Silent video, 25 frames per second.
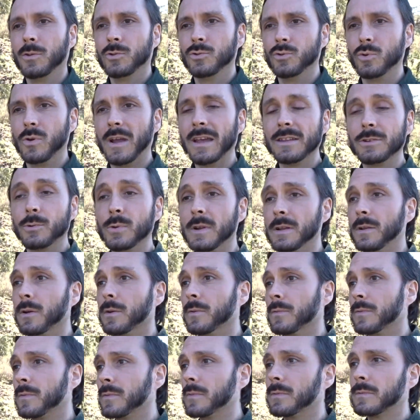to get rid
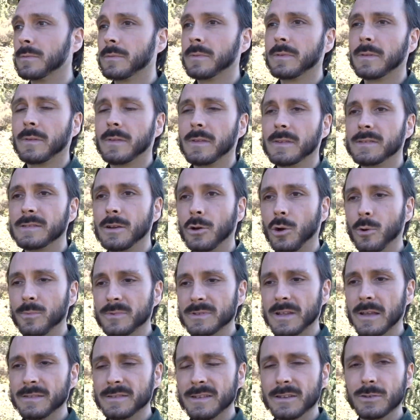of
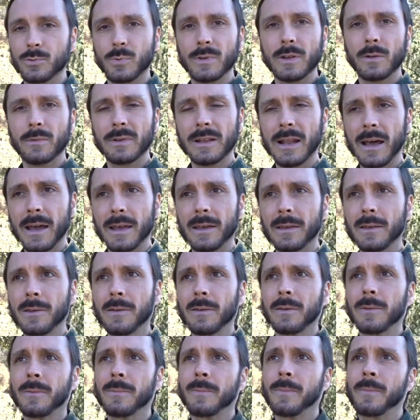circumstances we don't like,
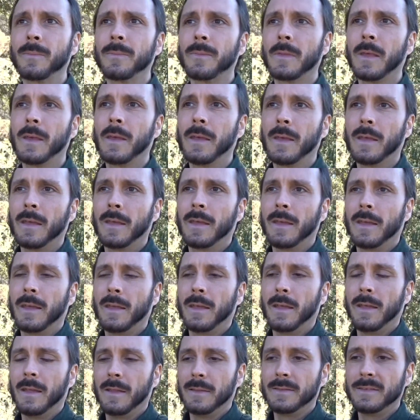
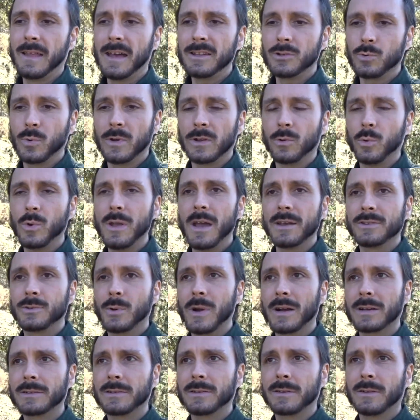that's when we
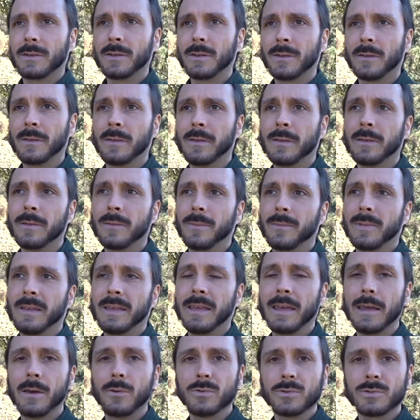attract
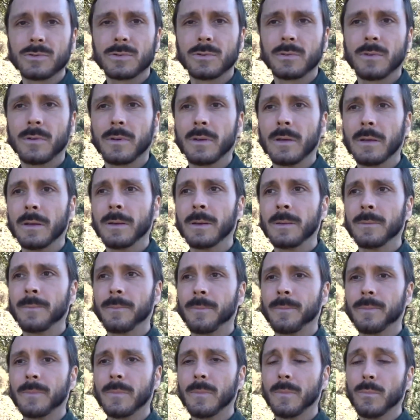chaos,
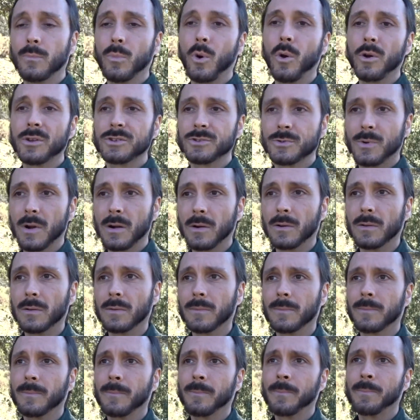more struggle,
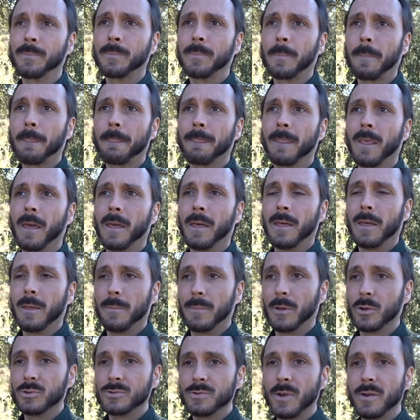
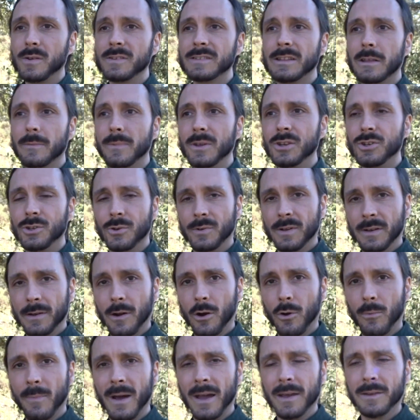because there is division in
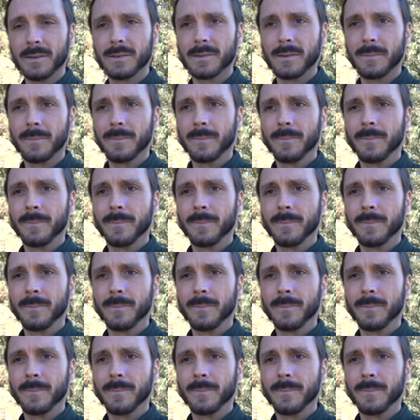our mind.